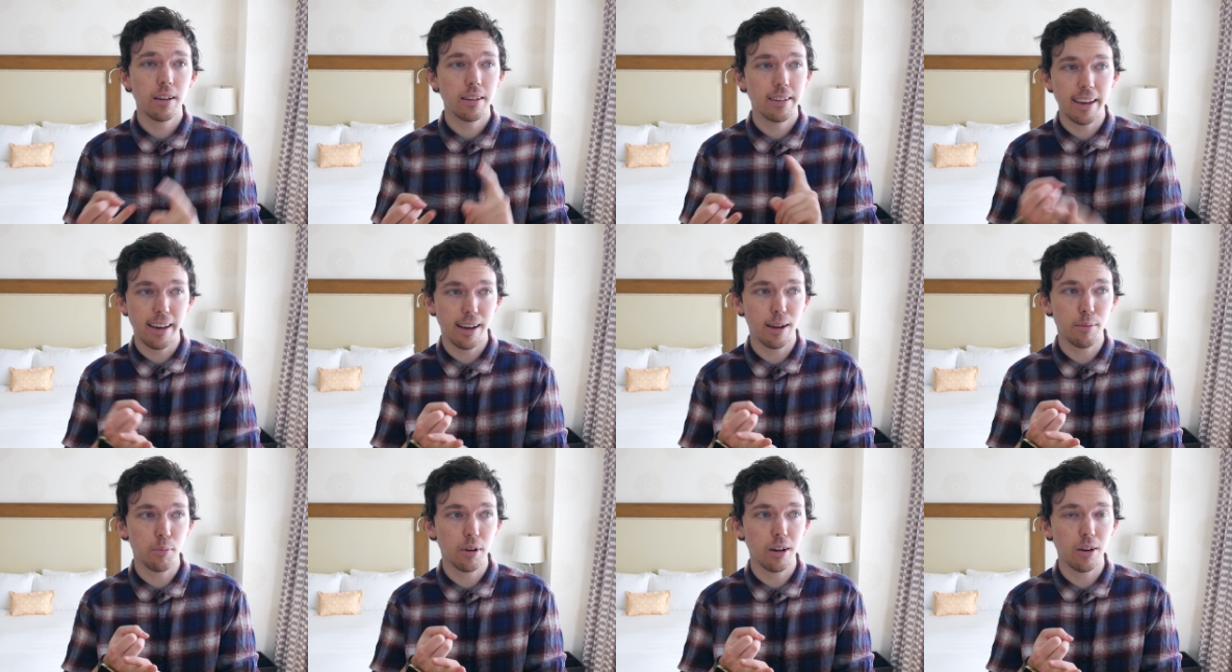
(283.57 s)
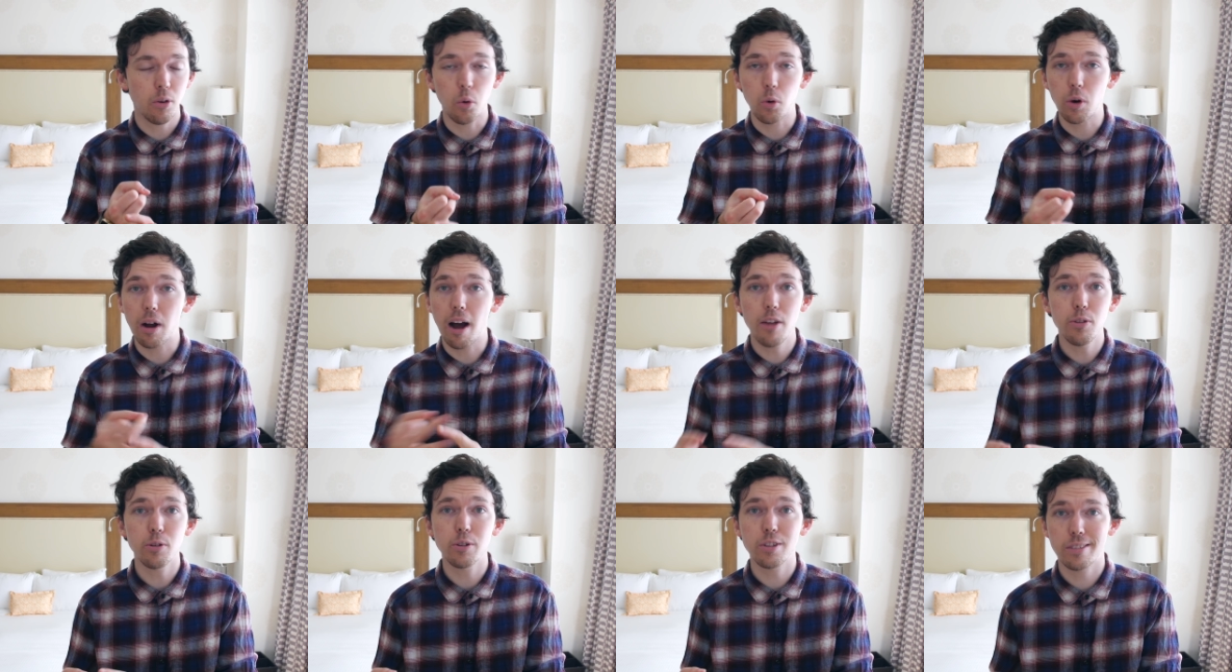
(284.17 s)
camera, or
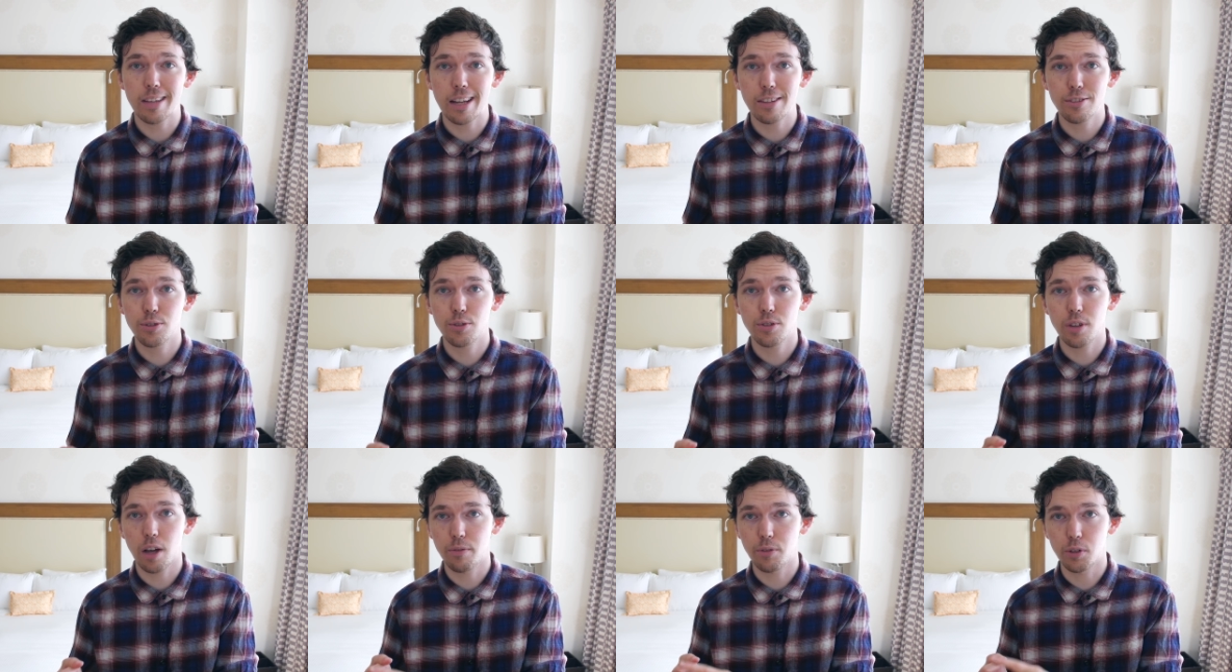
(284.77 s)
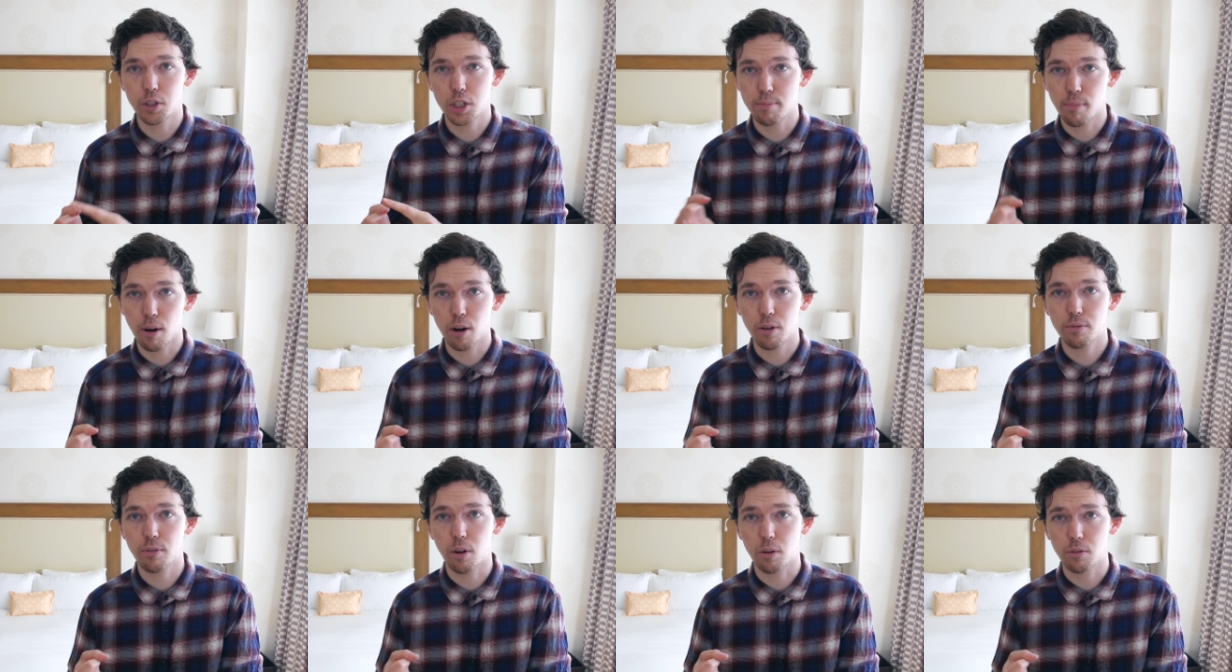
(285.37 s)
other sensors of your
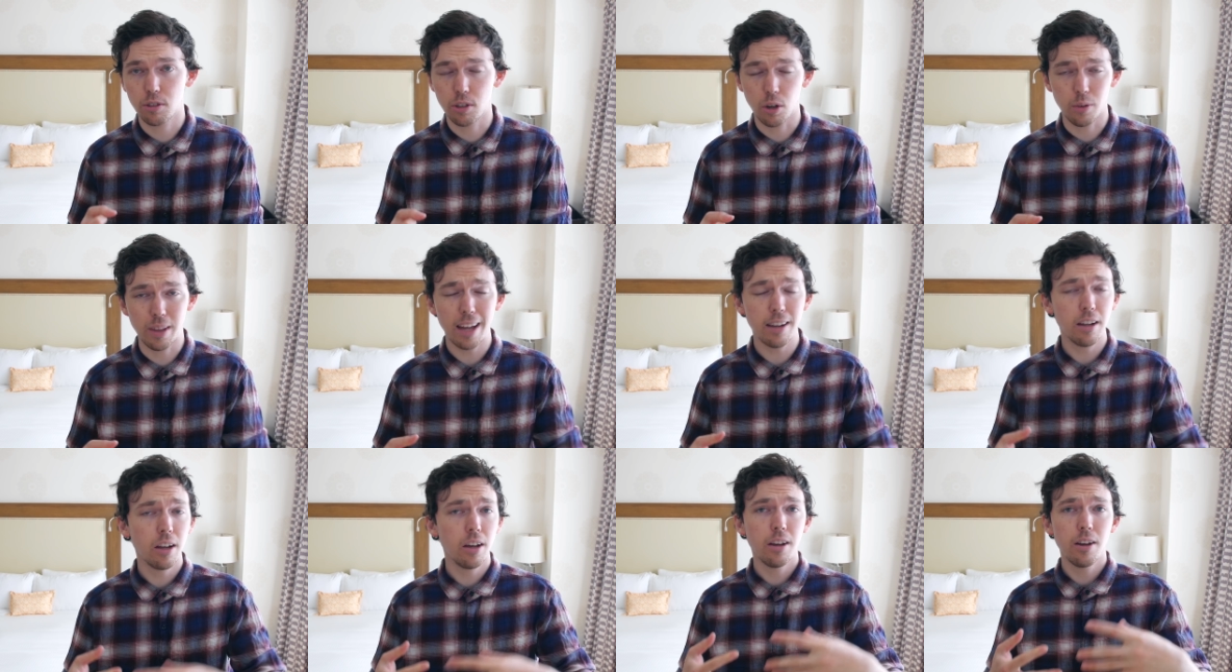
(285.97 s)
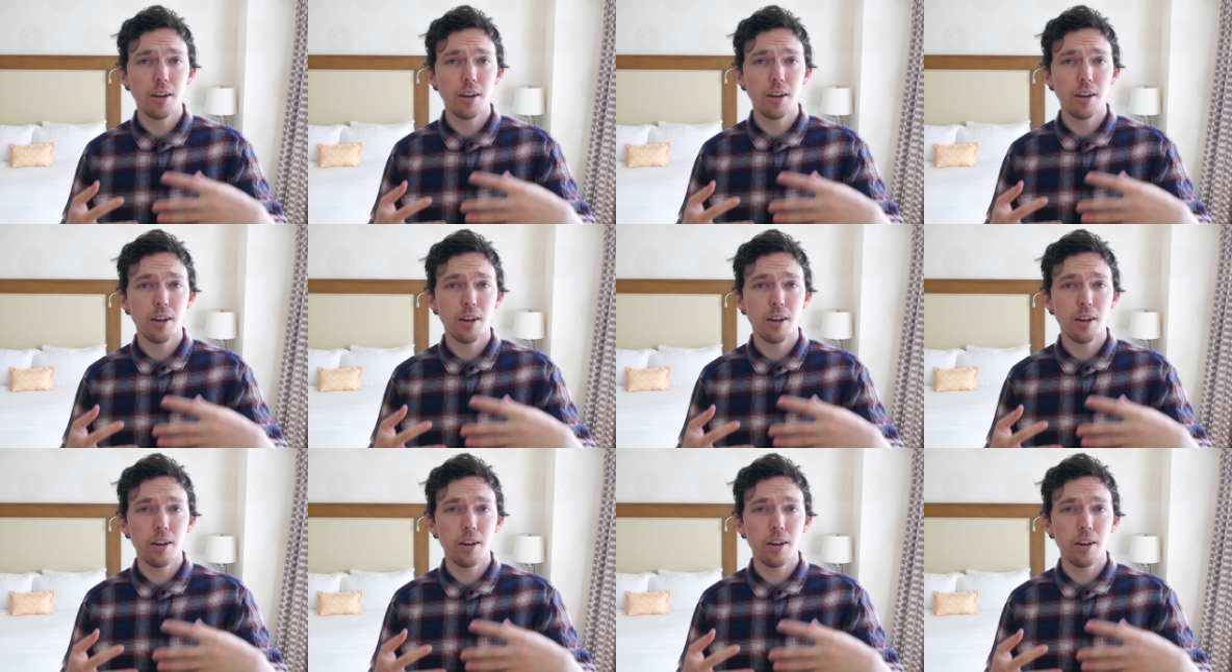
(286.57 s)
smartphone. So that,